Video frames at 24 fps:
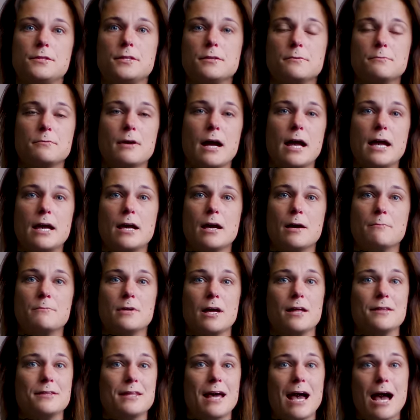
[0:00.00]
right, I'm
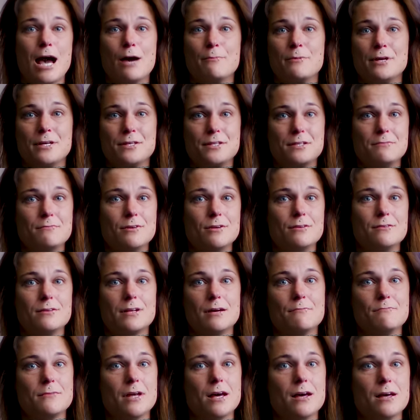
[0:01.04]
not in the happiest mood,
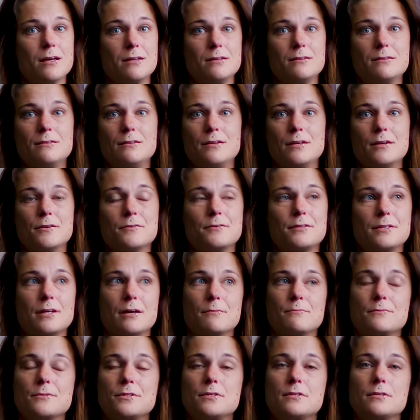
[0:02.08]
I'm not, you know,
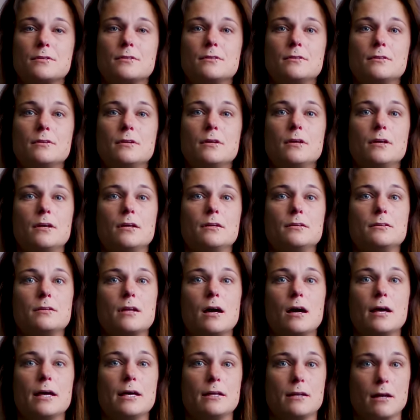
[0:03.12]
something's
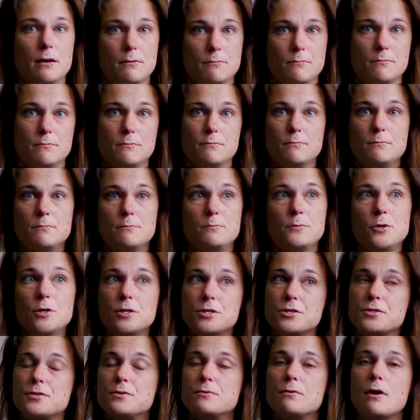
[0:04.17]
not, and I'm
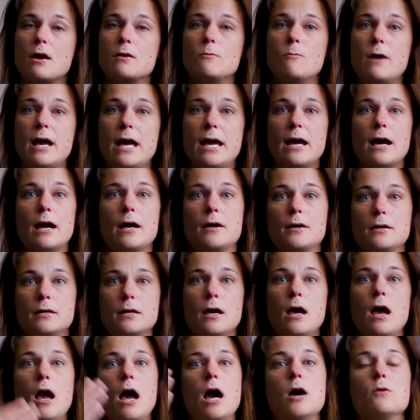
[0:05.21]
pushed the wrong way, I
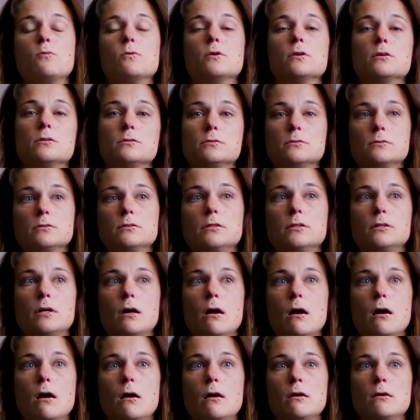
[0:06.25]
will
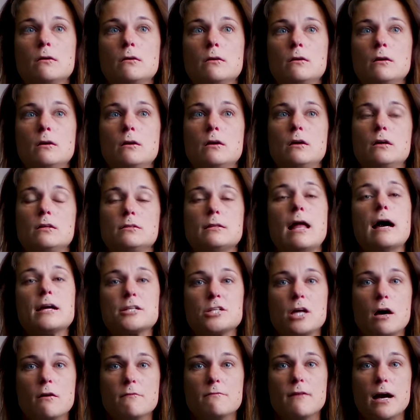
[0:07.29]

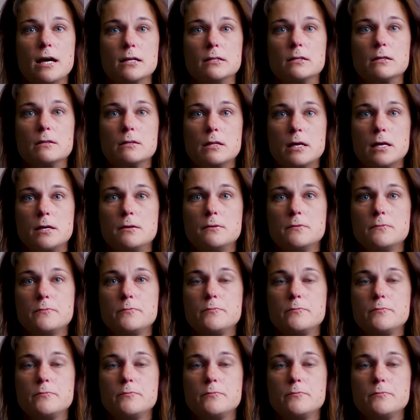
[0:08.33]
lash out violently.